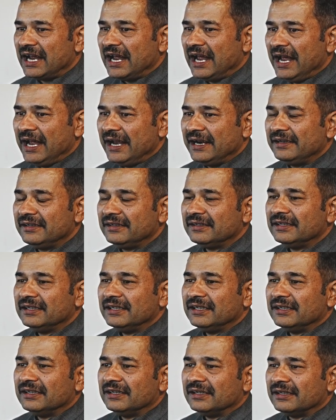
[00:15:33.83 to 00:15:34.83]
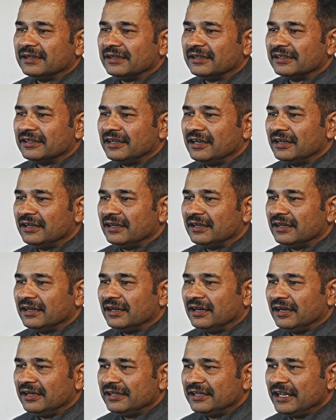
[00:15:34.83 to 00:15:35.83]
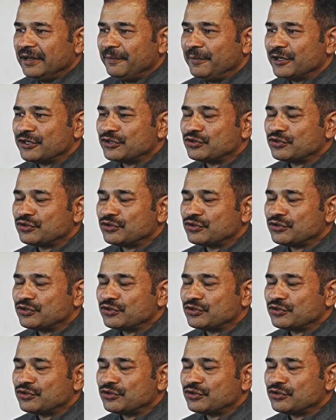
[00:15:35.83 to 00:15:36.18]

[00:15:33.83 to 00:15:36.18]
and a neighbor